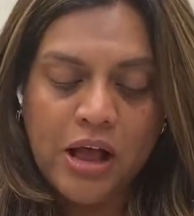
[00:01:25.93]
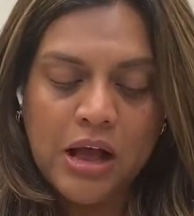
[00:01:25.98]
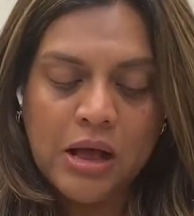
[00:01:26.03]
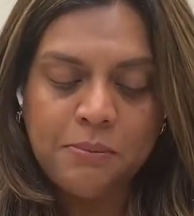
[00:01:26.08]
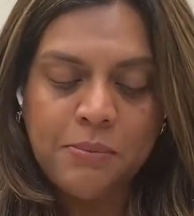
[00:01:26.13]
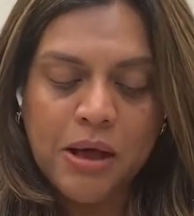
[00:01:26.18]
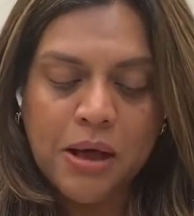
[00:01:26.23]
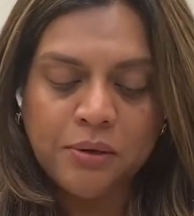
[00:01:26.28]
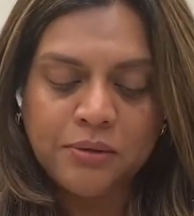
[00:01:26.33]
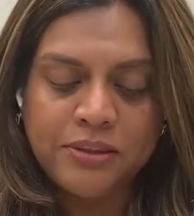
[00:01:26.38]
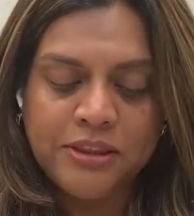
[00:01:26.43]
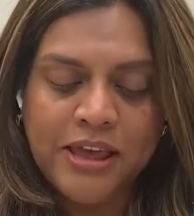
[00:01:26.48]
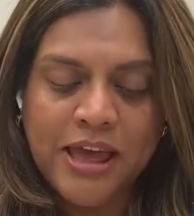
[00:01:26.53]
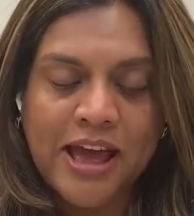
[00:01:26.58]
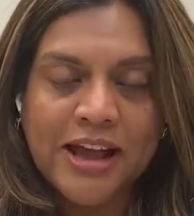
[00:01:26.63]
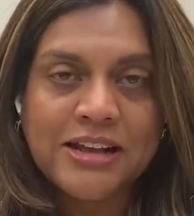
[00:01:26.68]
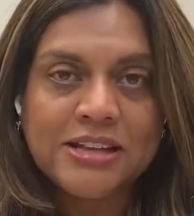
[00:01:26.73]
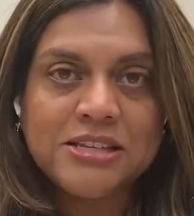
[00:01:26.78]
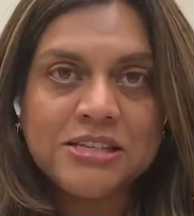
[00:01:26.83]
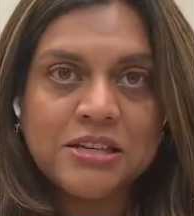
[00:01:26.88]
about the
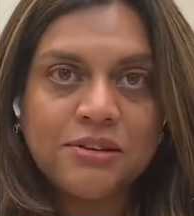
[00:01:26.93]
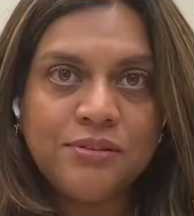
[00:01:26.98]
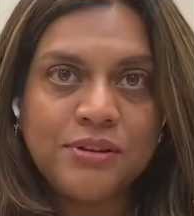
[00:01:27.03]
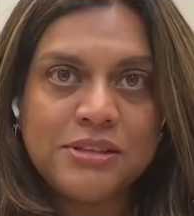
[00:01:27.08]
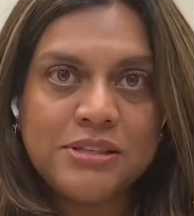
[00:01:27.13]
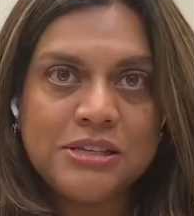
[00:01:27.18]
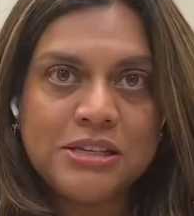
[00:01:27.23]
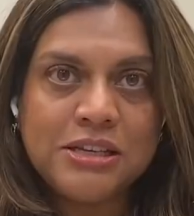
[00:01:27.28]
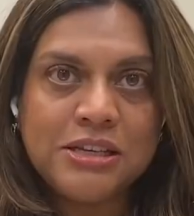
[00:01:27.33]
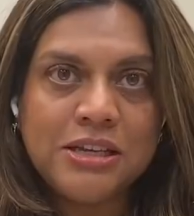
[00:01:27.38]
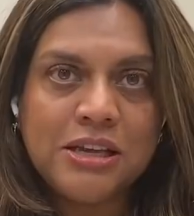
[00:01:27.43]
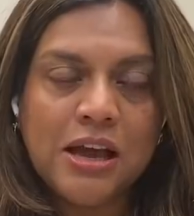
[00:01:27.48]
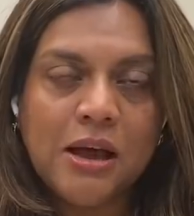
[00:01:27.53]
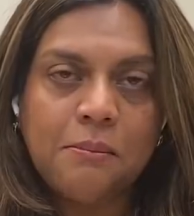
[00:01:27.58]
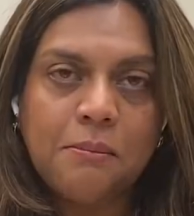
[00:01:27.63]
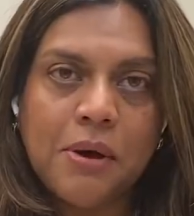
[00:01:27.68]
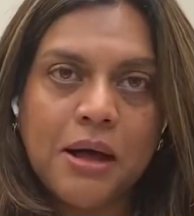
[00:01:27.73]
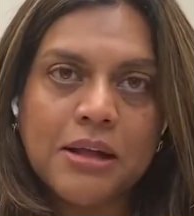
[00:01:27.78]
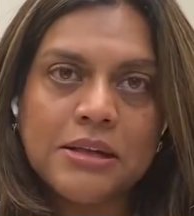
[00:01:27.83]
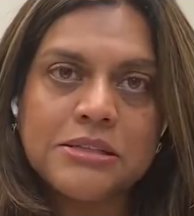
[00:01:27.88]
activity
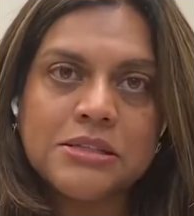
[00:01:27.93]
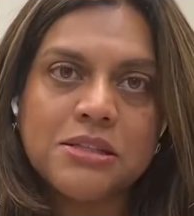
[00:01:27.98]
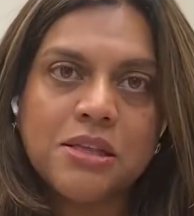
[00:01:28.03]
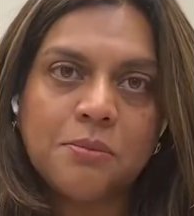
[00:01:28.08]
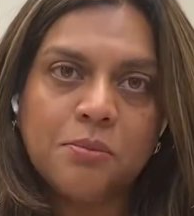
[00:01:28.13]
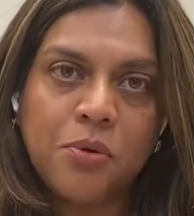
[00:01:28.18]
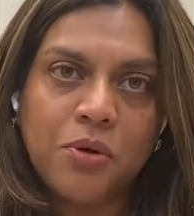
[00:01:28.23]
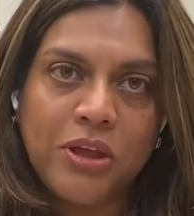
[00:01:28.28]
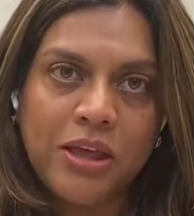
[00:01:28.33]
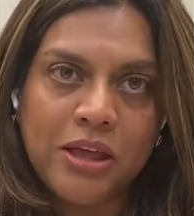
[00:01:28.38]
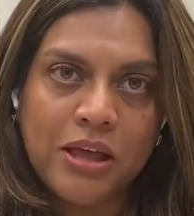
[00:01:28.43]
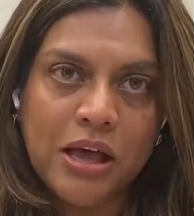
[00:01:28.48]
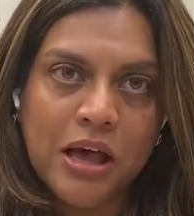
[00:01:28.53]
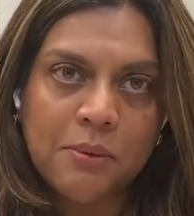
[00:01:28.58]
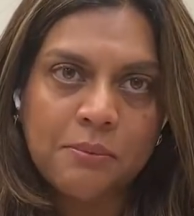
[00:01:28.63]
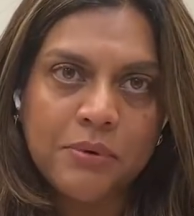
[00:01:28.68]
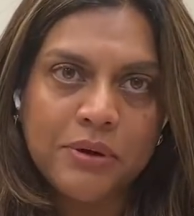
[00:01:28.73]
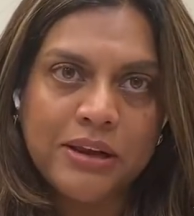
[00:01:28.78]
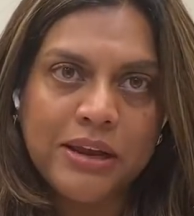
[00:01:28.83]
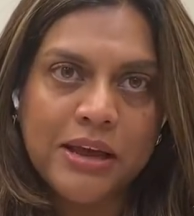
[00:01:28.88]
amongst the
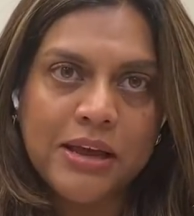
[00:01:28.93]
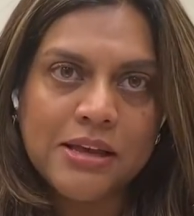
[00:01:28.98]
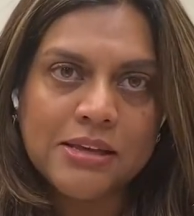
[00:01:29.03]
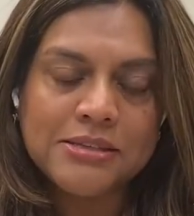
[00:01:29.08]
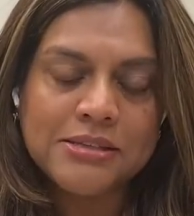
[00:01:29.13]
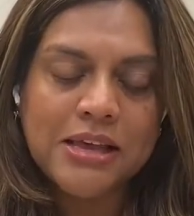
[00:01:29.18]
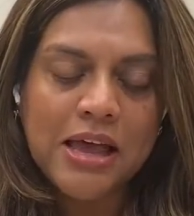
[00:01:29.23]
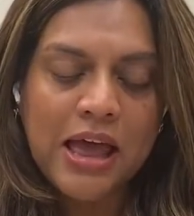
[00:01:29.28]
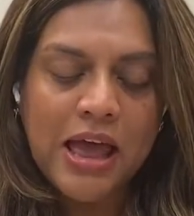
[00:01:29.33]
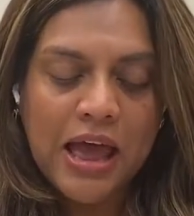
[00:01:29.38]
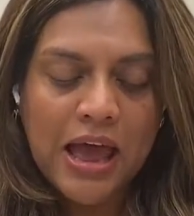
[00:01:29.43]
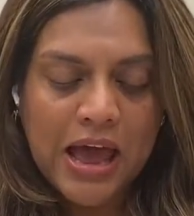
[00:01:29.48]
Mukikamaryas